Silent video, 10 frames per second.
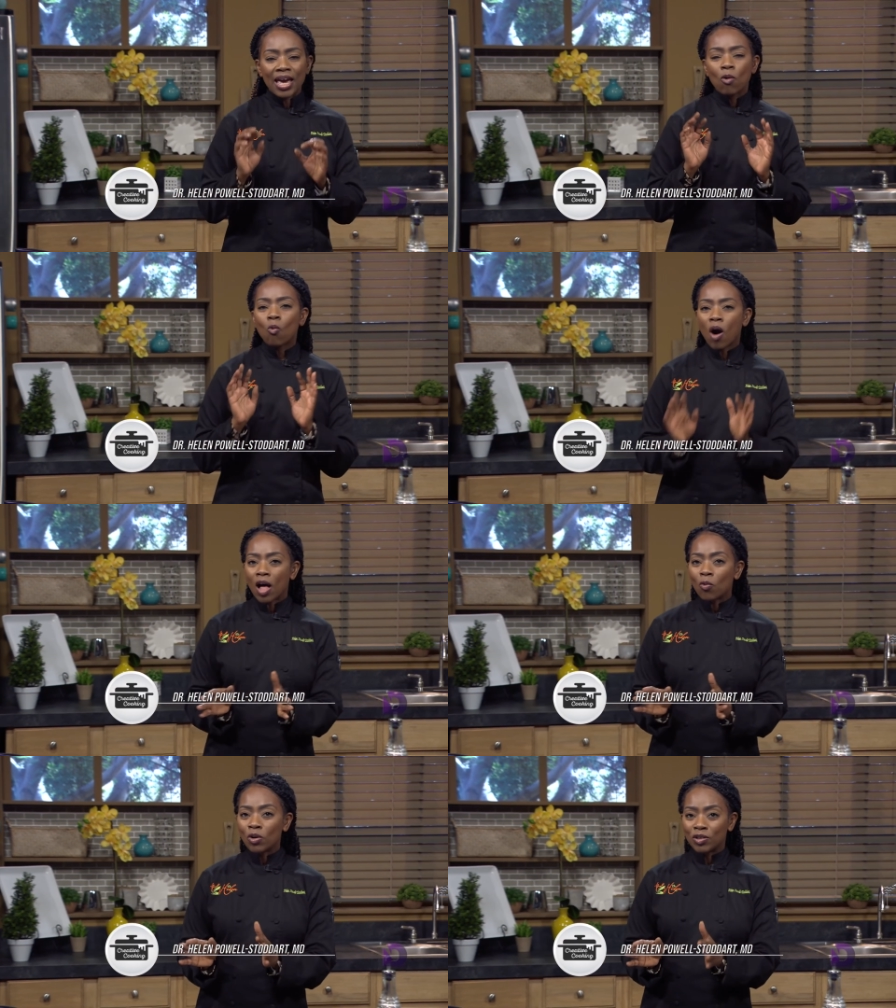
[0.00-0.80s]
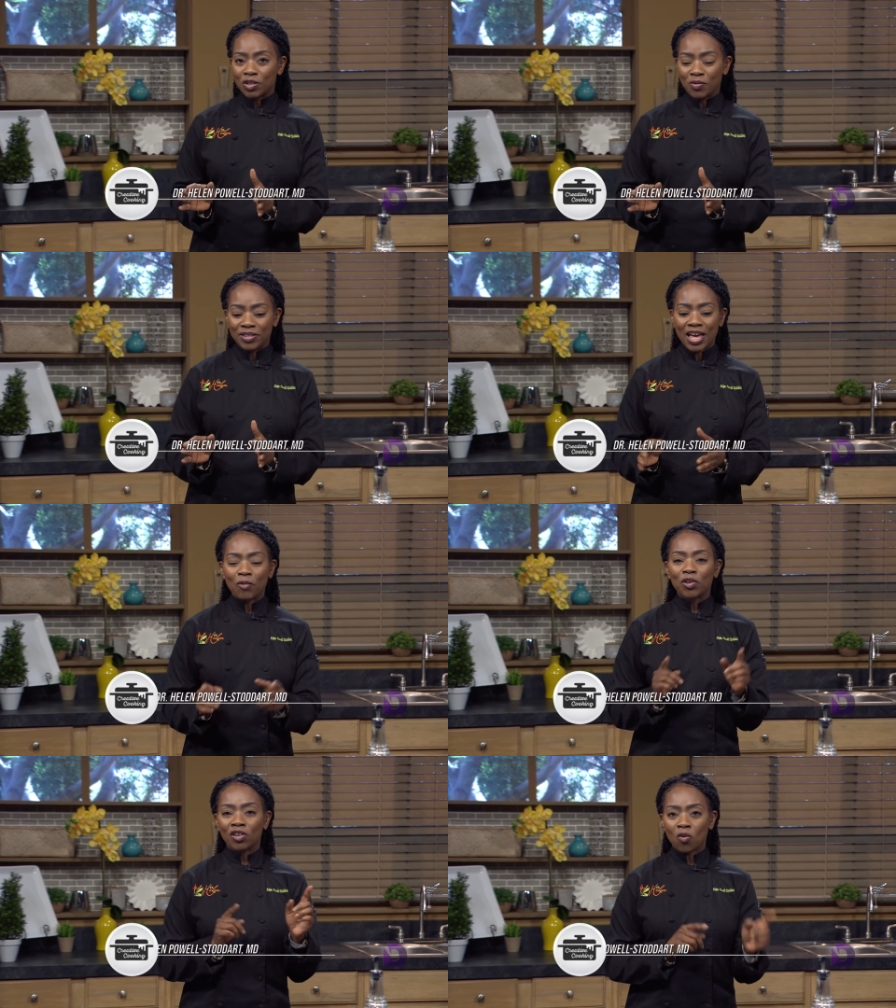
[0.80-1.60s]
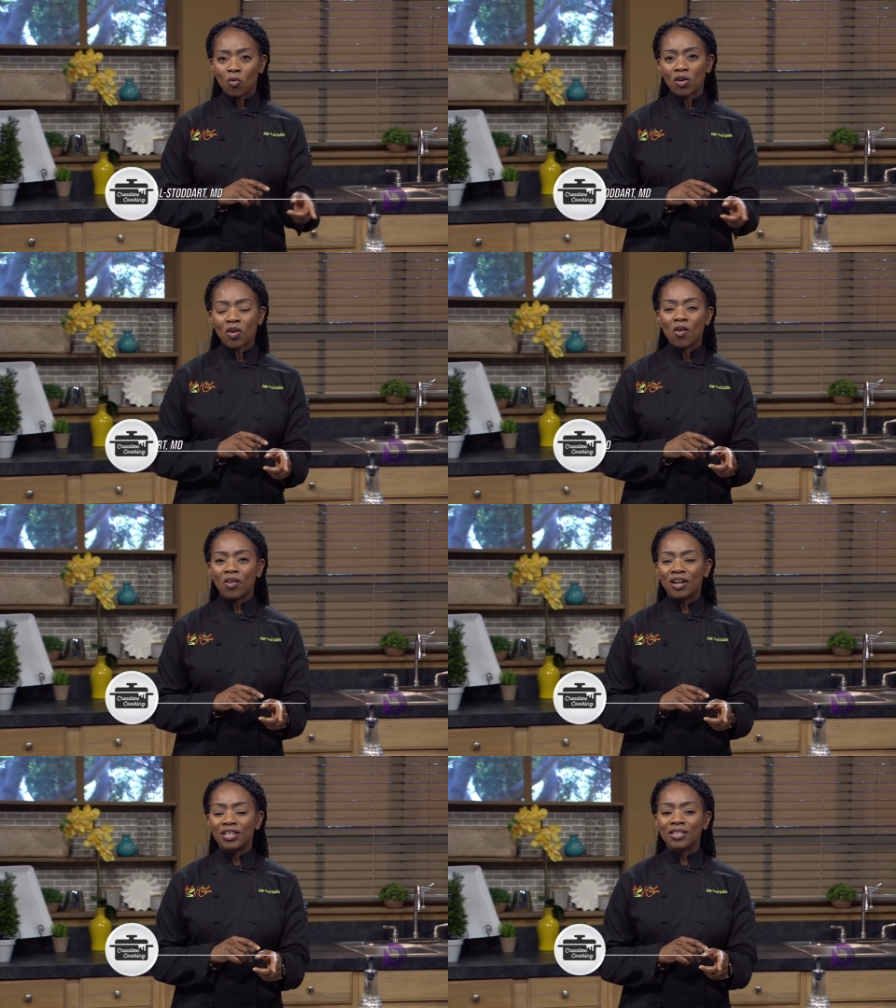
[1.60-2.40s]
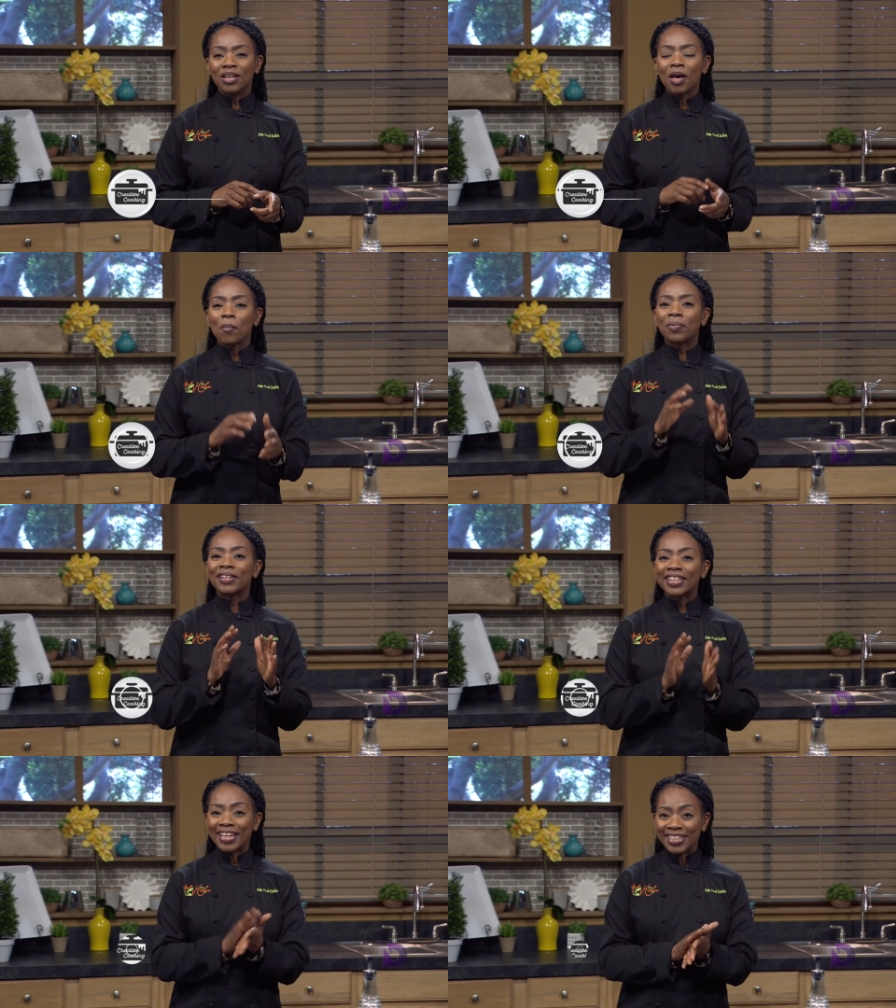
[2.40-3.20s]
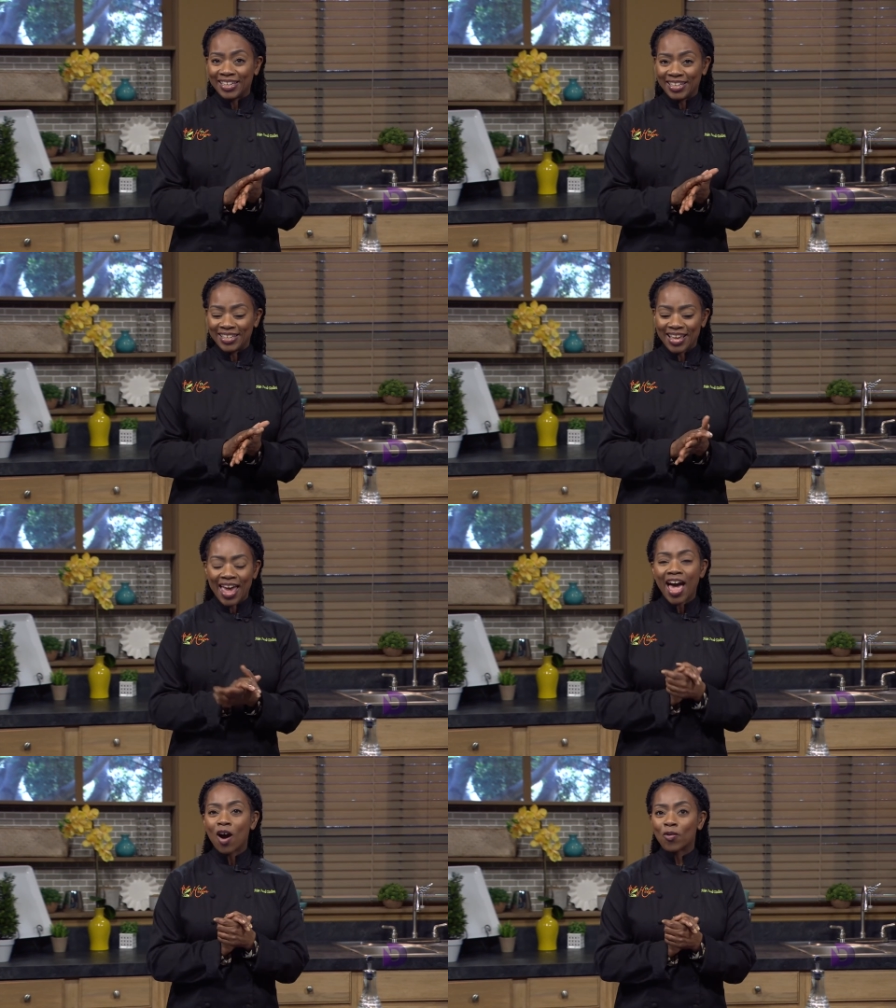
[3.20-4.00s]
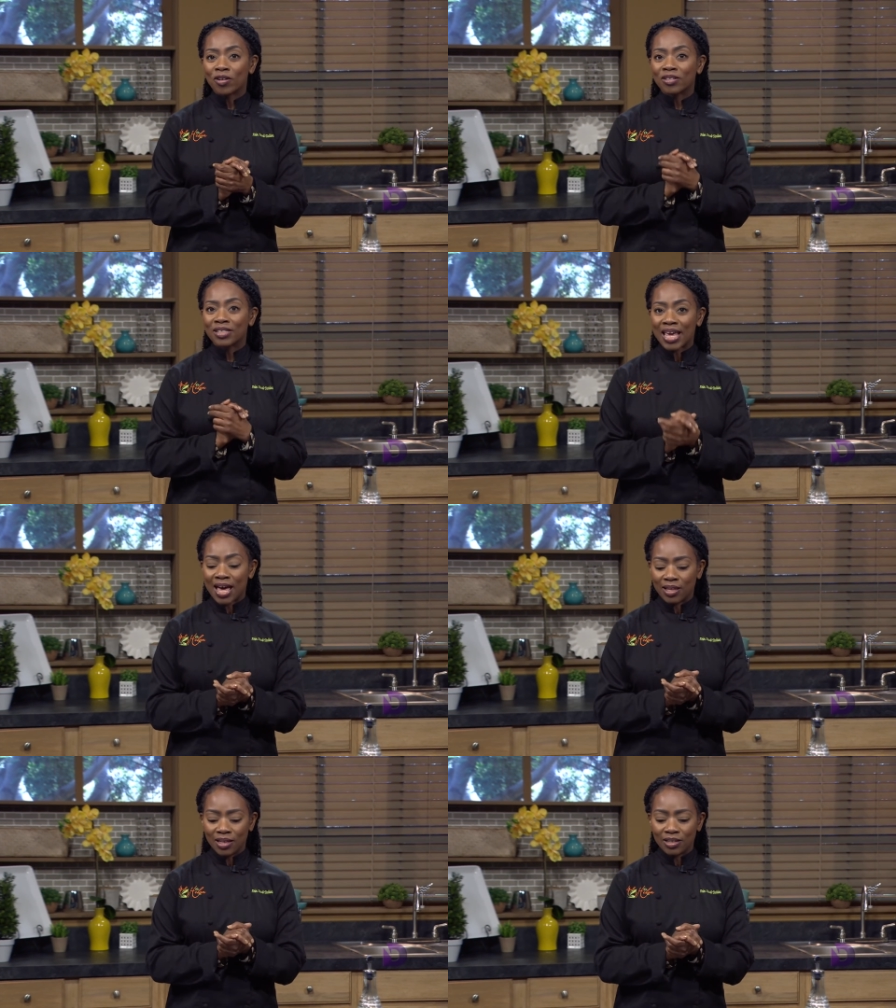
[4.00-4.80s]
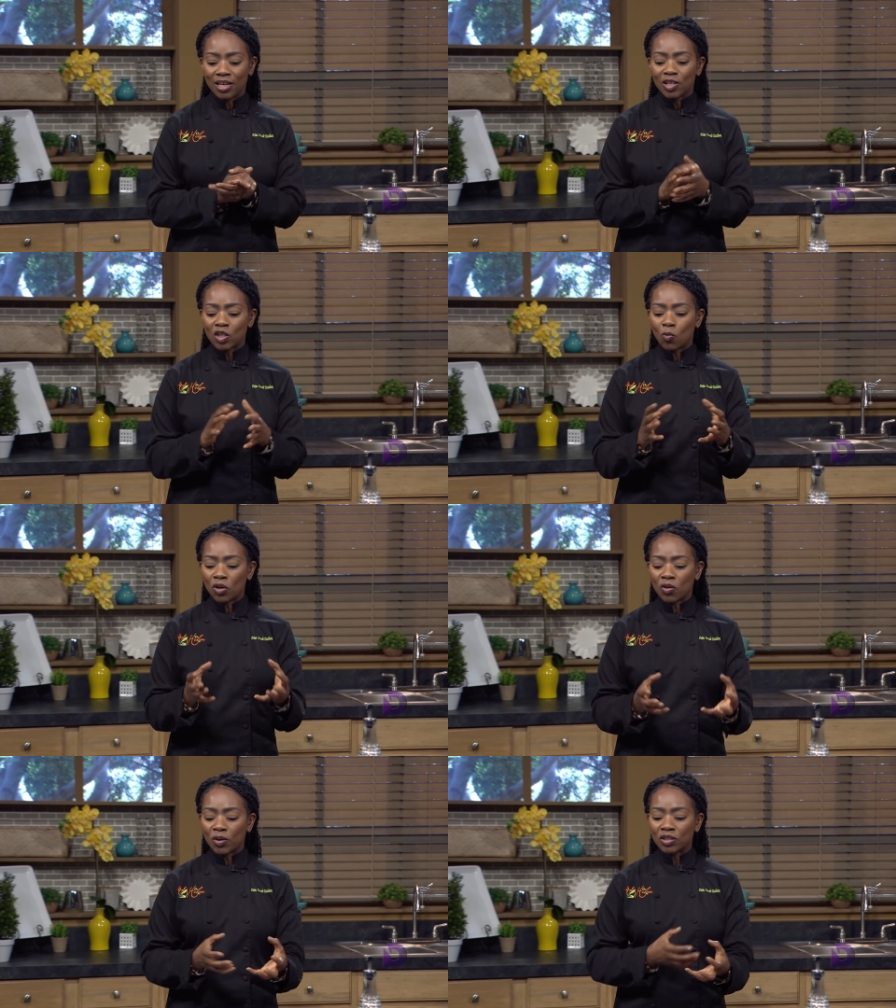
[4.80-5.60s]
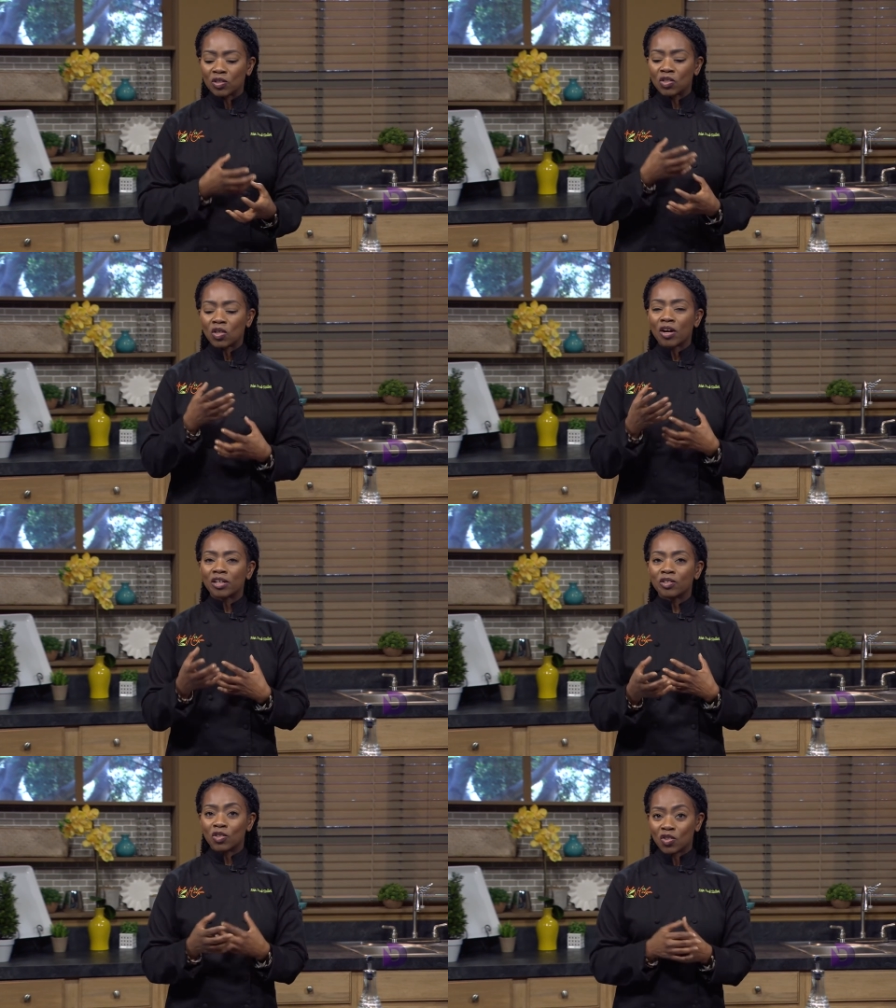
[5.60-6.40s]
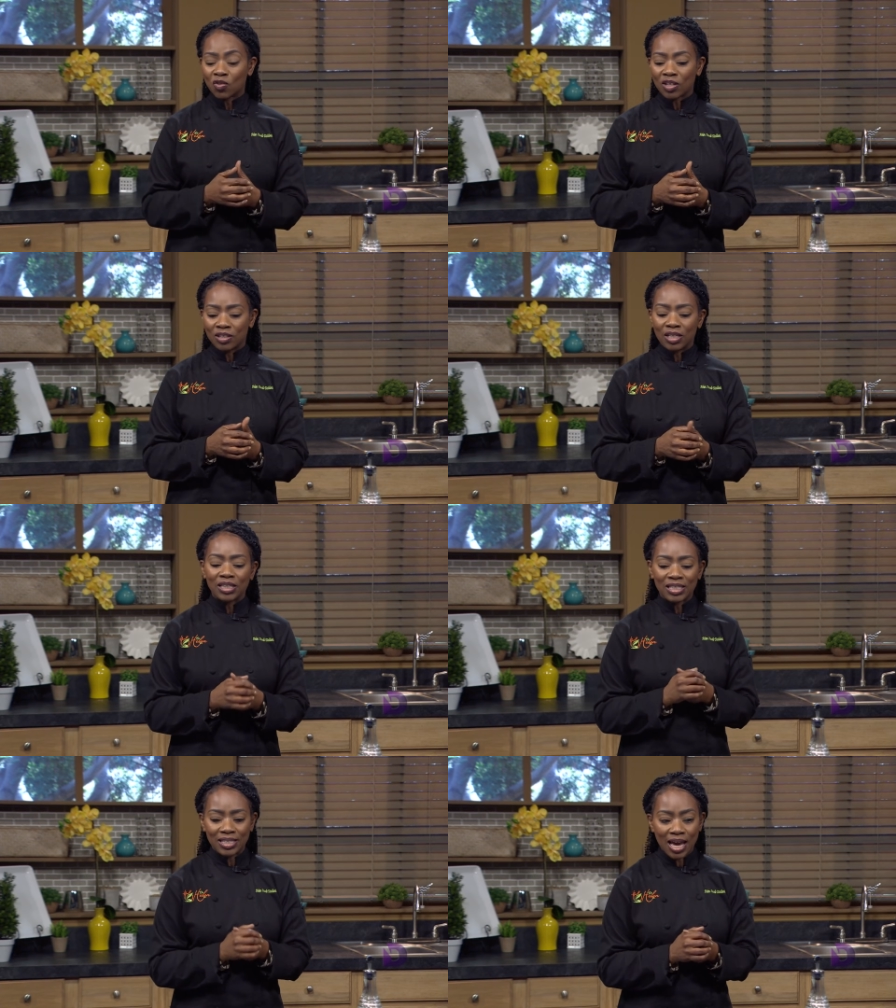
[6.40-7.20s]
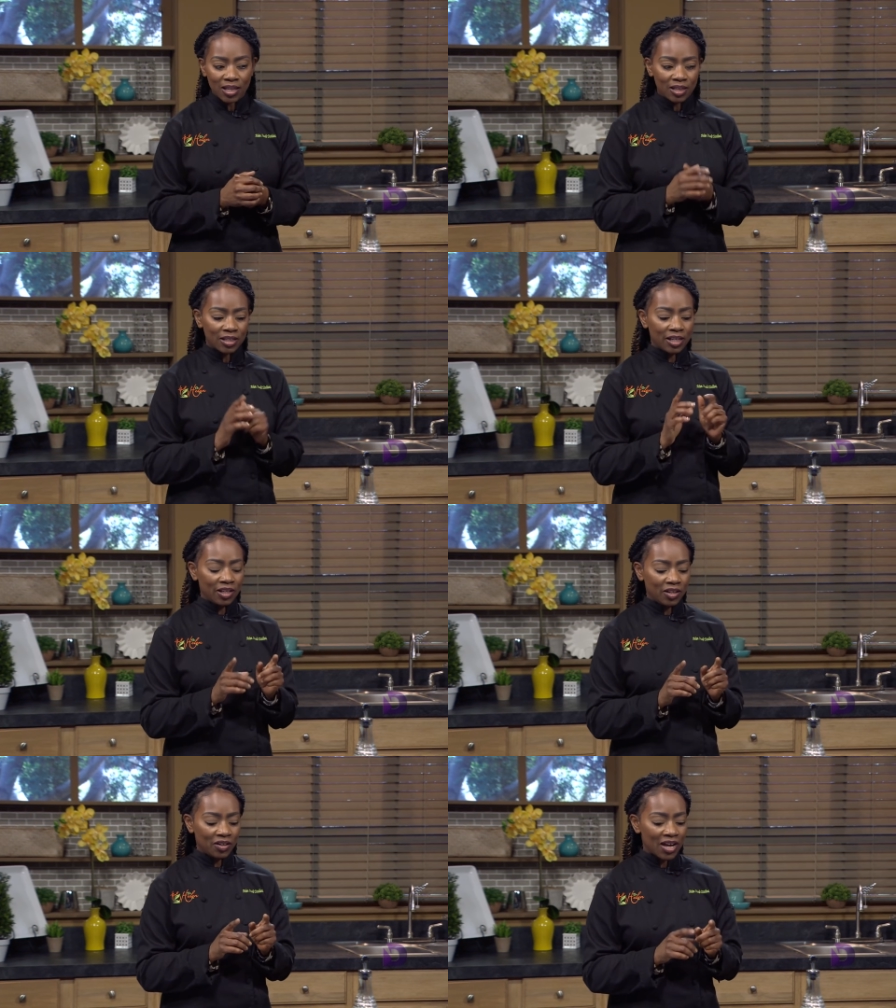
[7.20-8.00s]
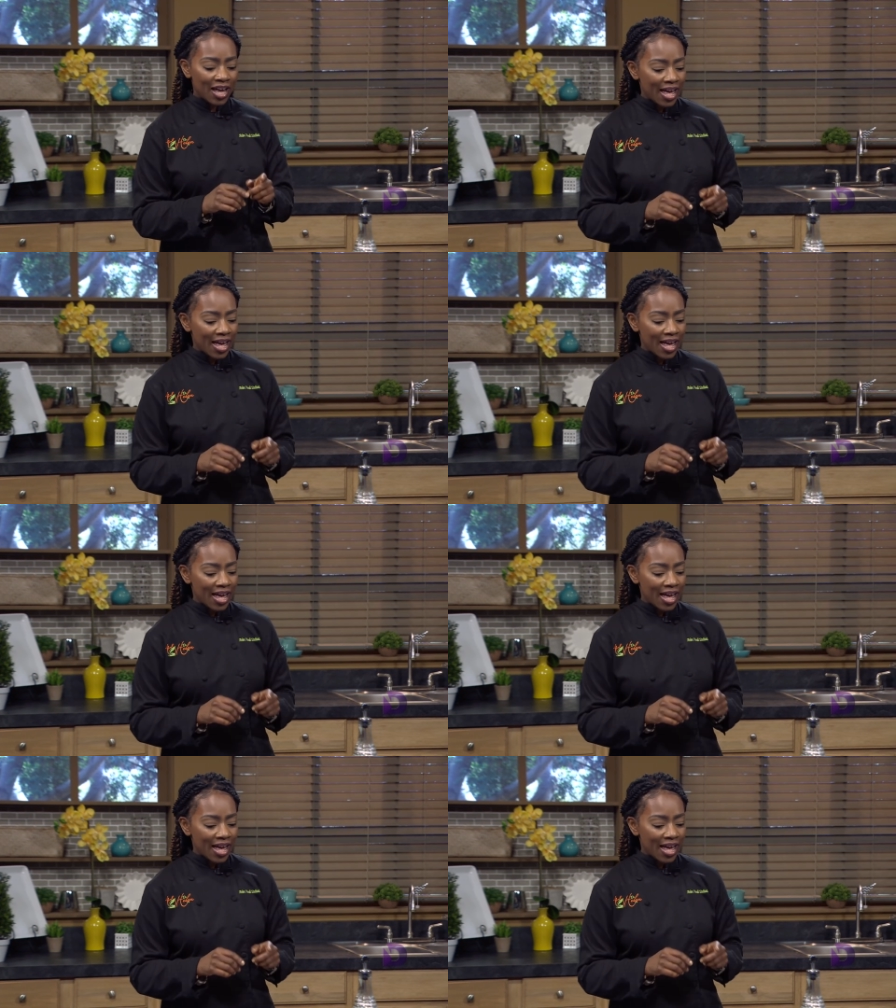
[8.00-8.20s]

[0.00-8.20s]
While we're doing that, we're going to work on plating our salad. So we're going to start constructing the salad here.